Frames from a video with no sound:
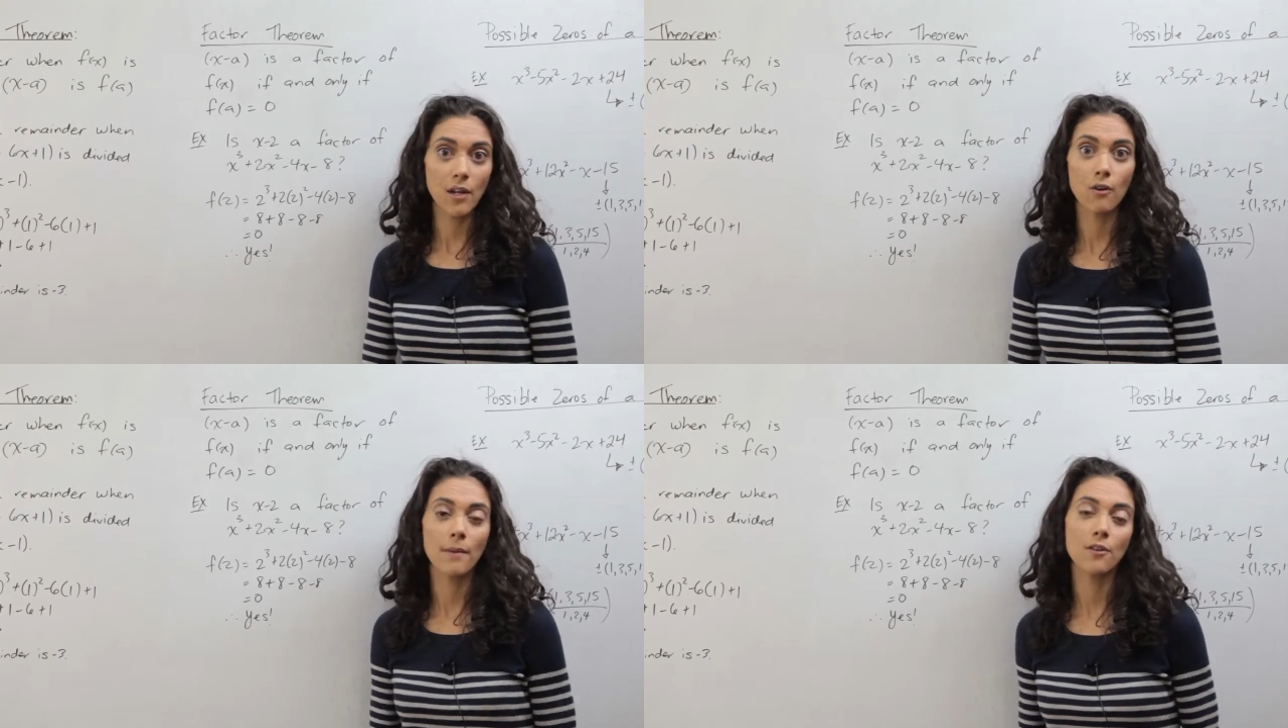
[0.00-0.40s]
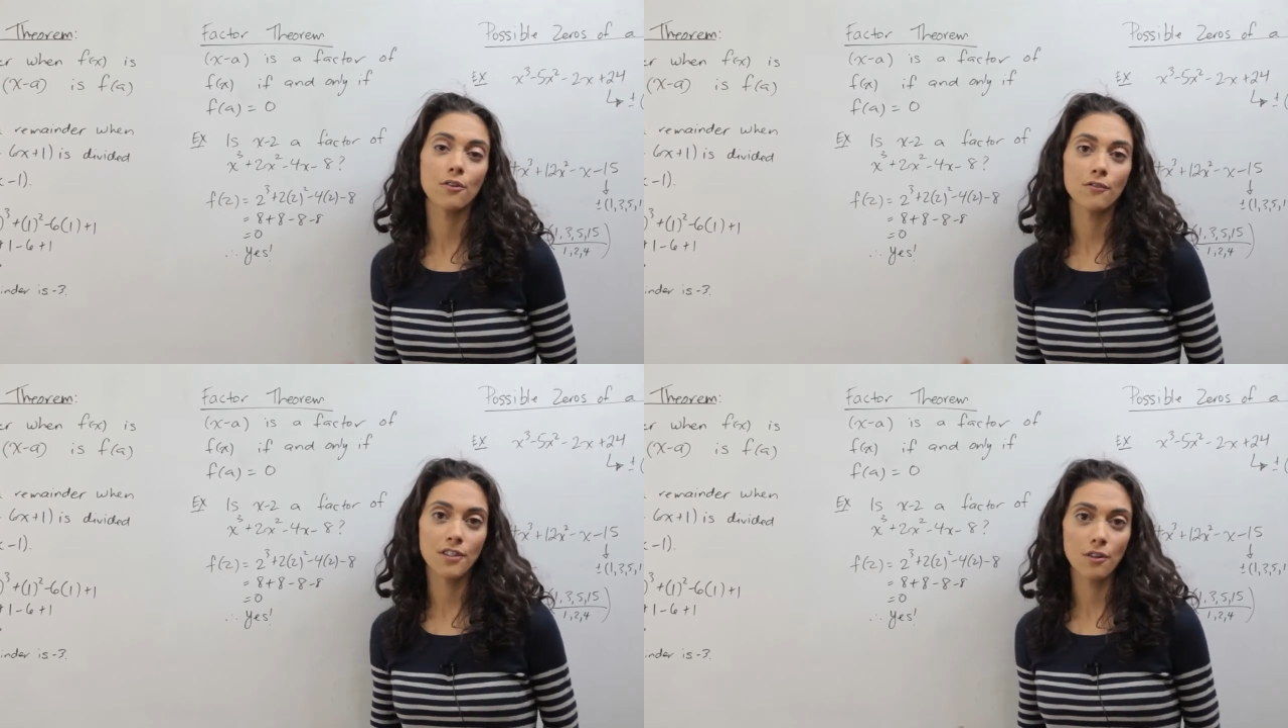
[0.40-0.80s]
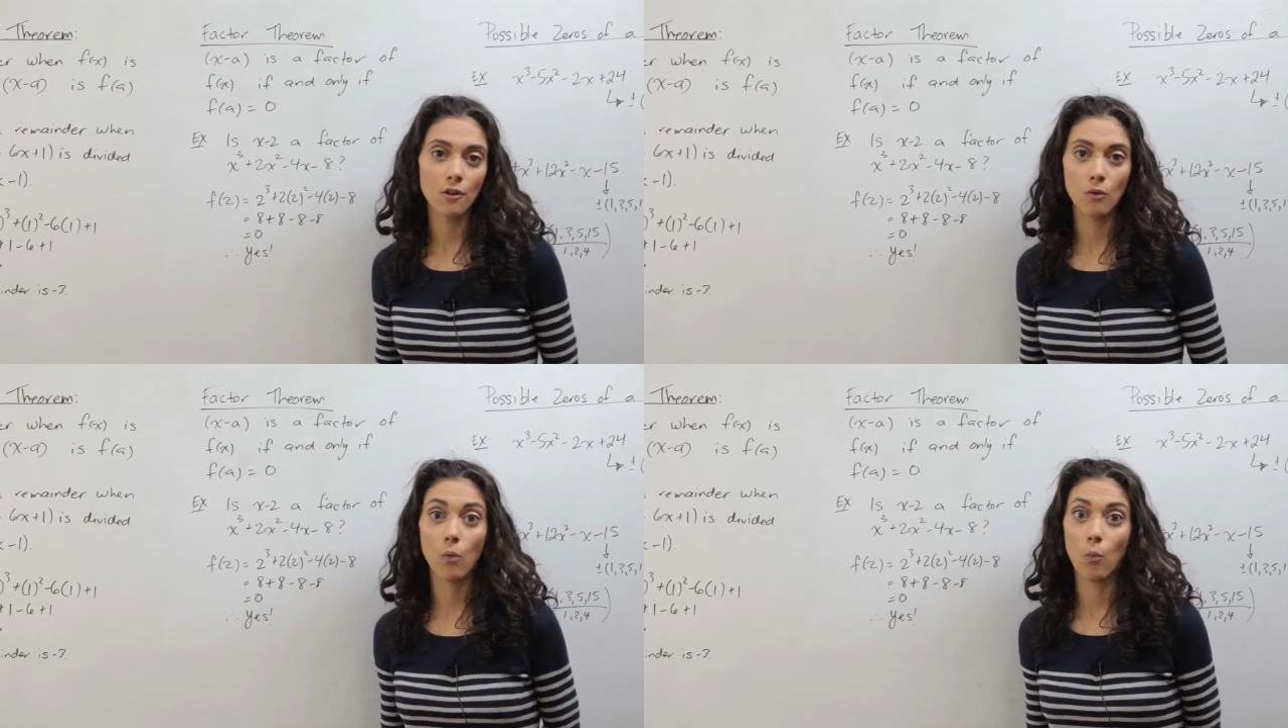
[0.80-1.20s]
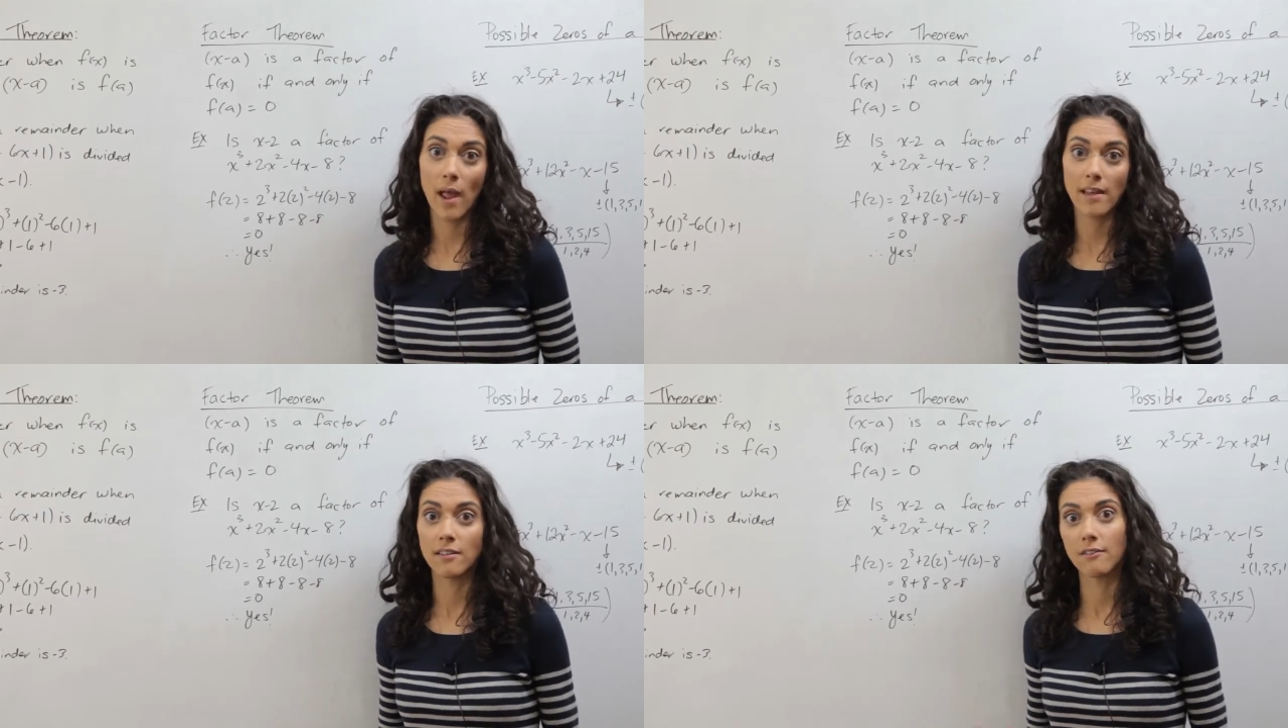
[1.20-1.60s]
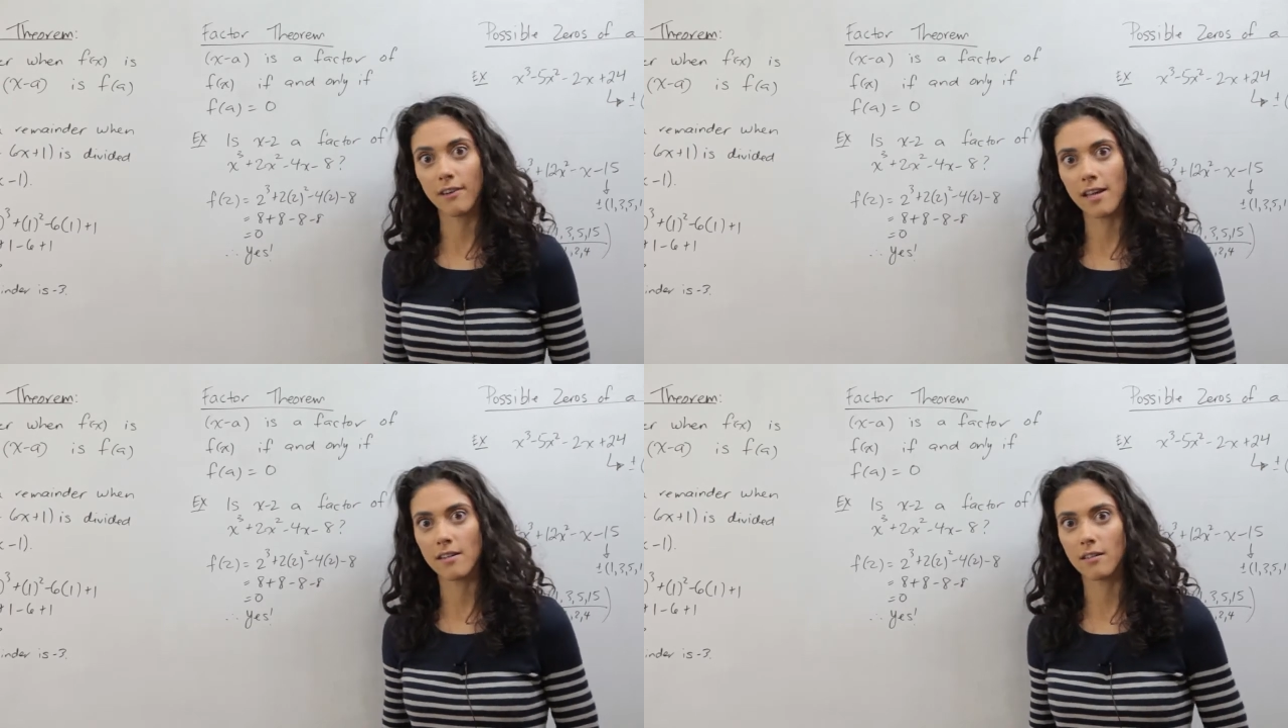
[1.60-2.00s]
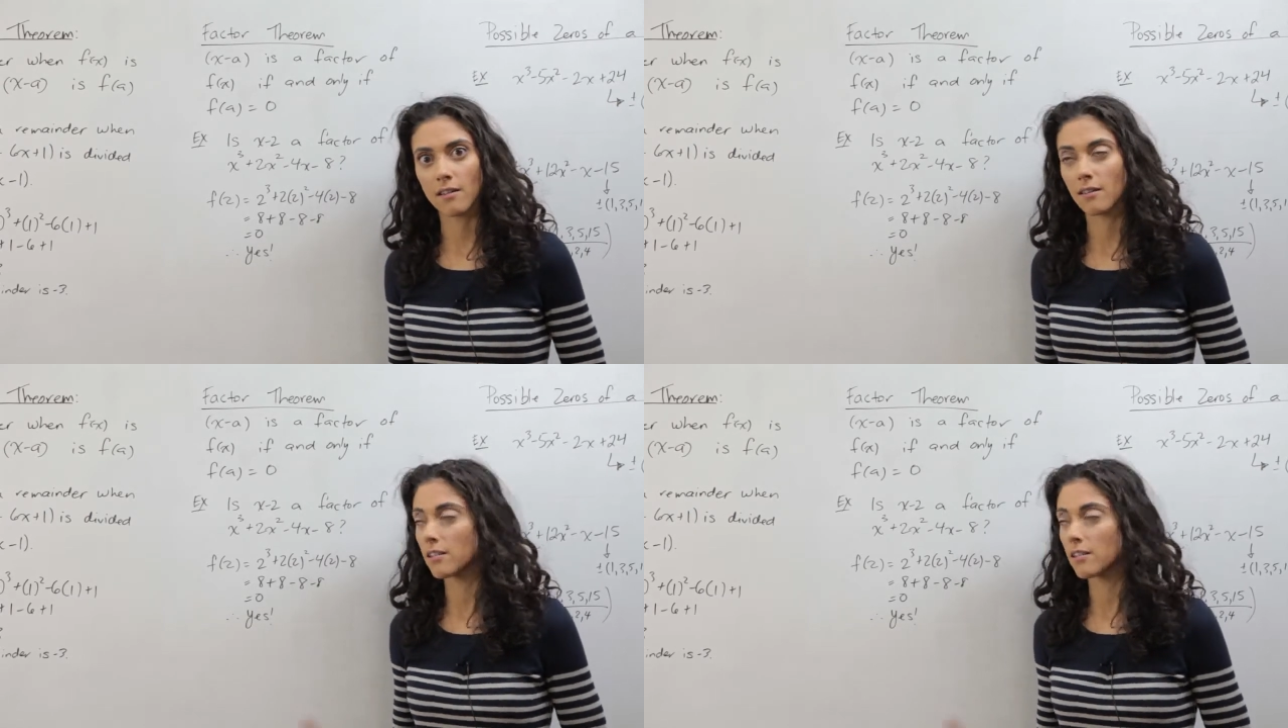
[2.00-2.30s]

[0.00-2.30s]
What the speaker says: a remainder of 0 when divided into the